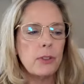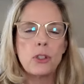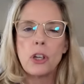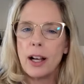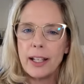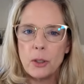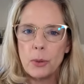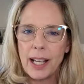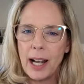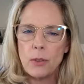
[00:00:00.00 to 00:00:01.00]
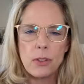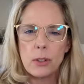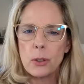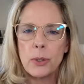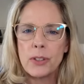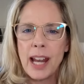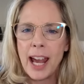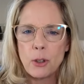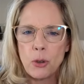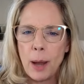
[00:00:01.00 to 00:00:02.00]
if you're talking to a counselor who is
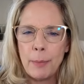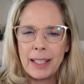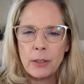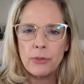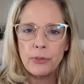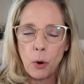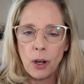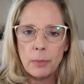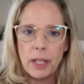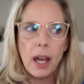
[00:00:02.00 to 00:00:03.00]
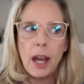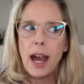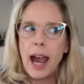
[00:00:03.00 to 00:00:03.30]
not trauma informed,